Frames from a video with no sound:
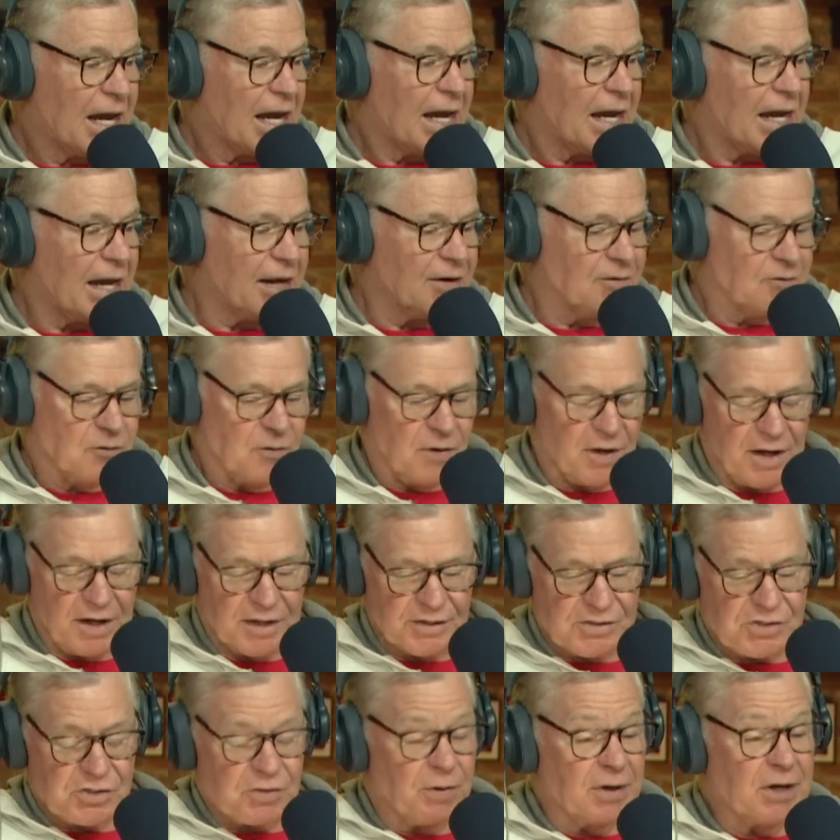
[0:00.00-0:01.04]
It
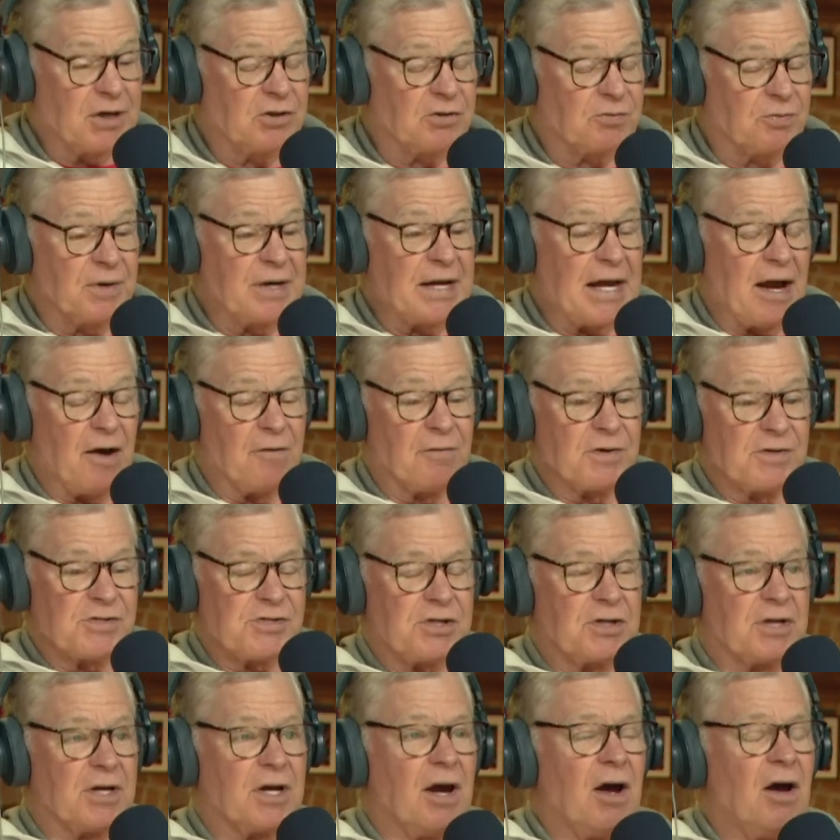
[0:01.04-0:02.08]
was twenty-three
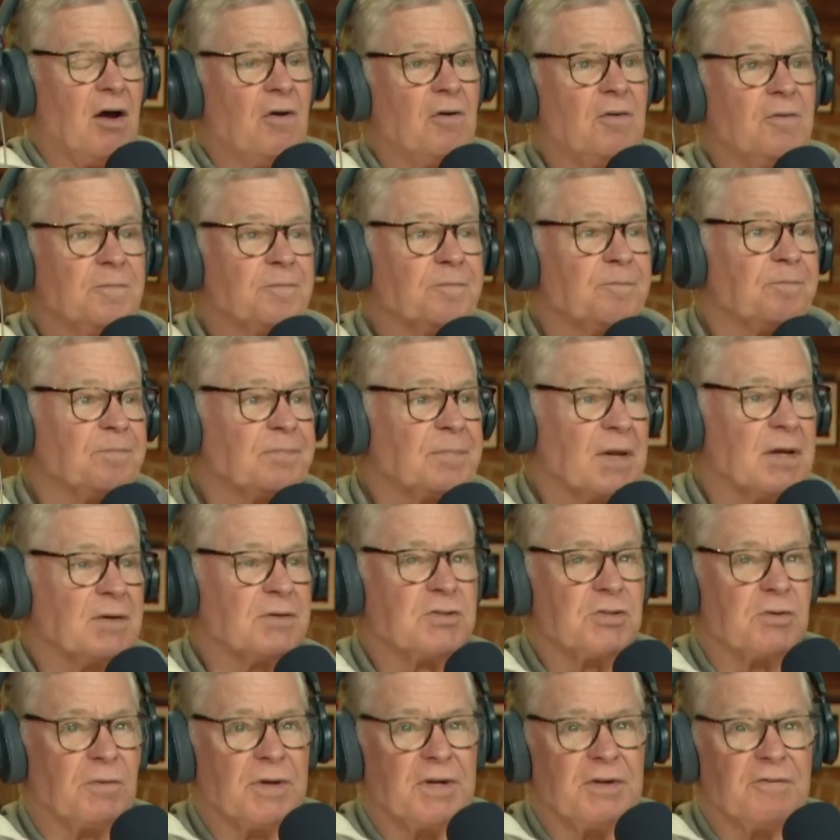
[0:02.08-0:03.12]
hours ago,
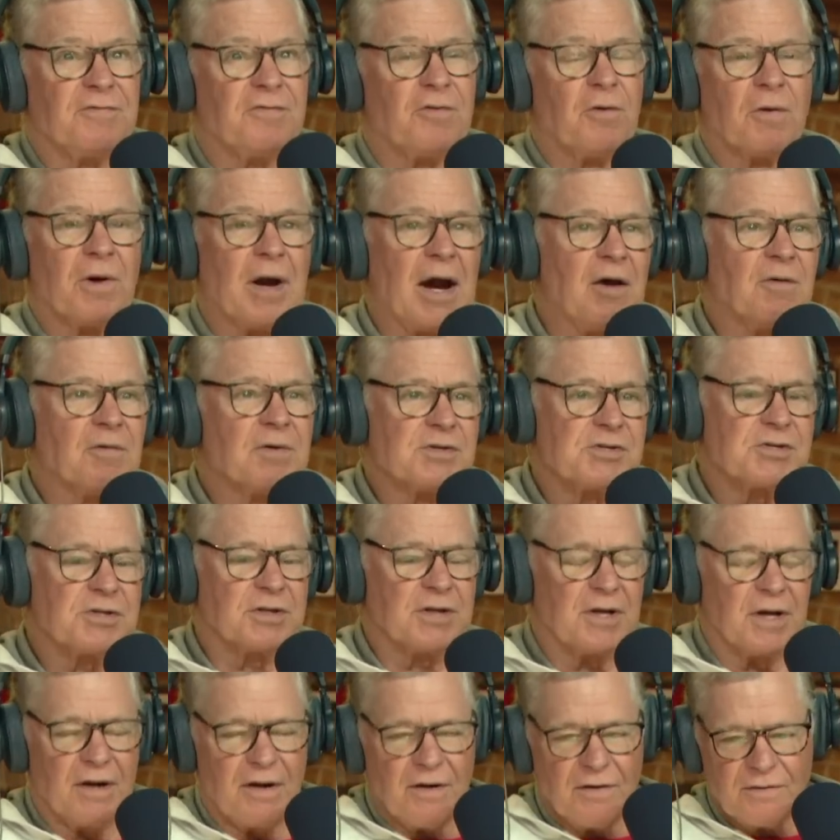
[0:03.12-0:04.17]
twenty-four hours
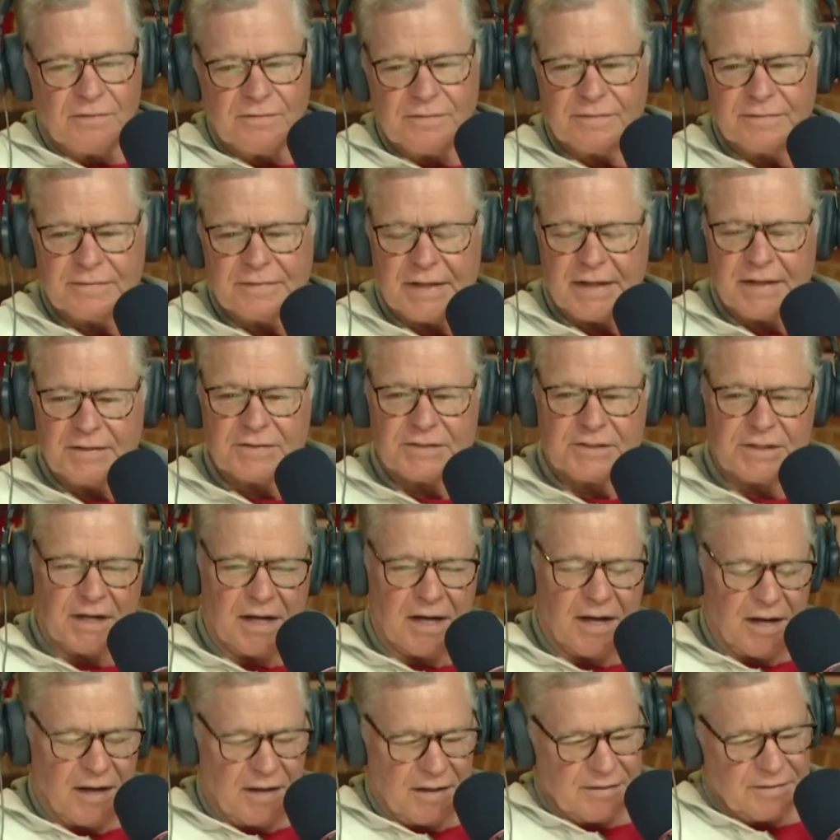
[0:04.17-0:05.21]
ago, that
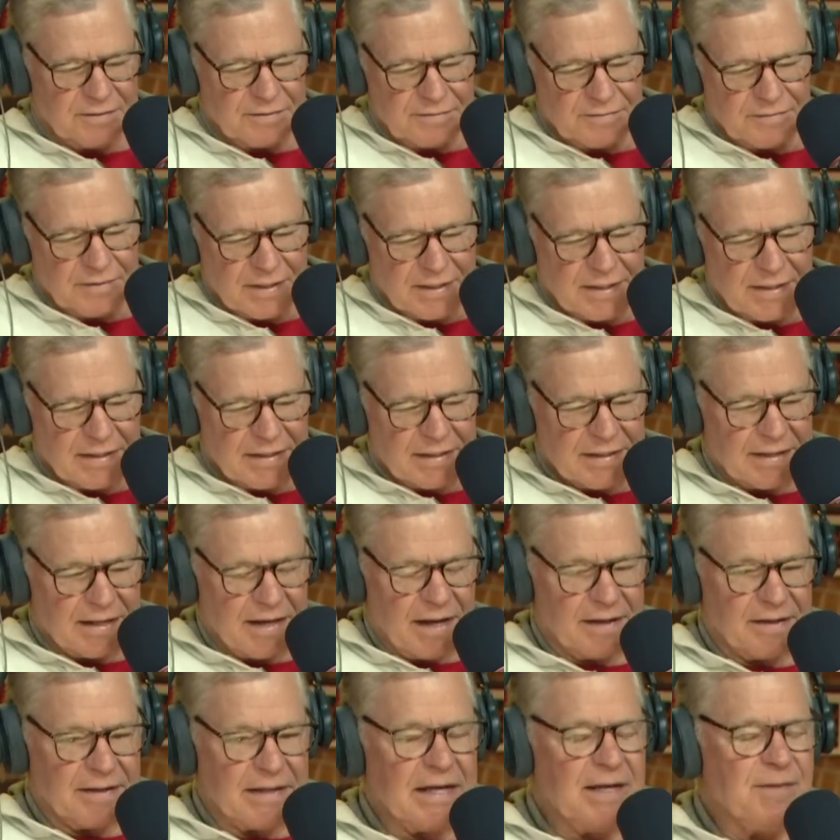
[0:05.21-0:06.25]
uh,
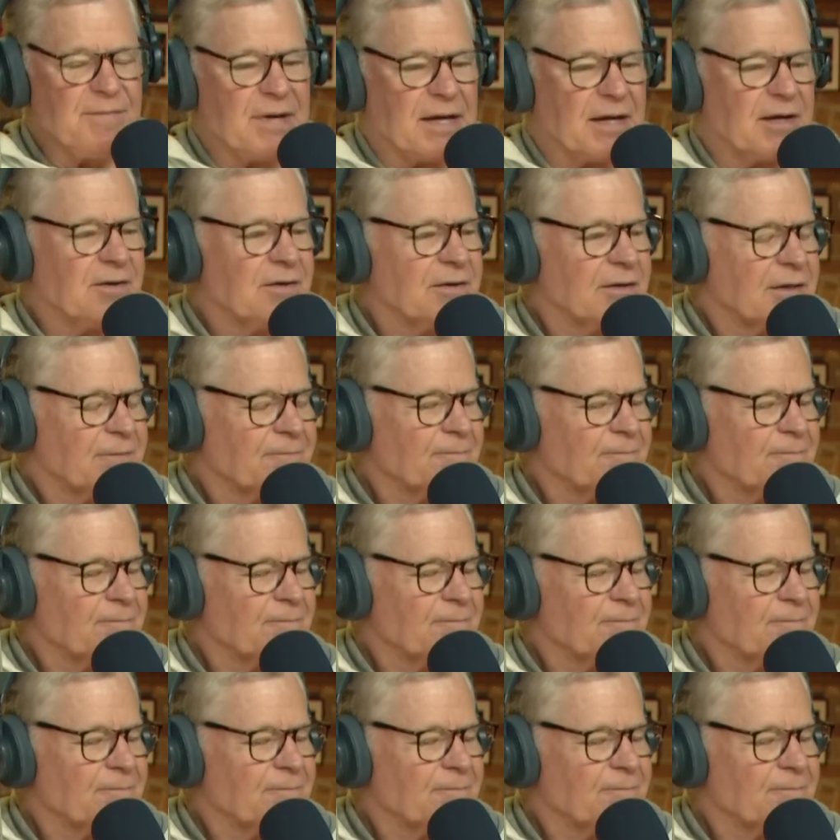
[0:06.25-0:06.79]
got an email.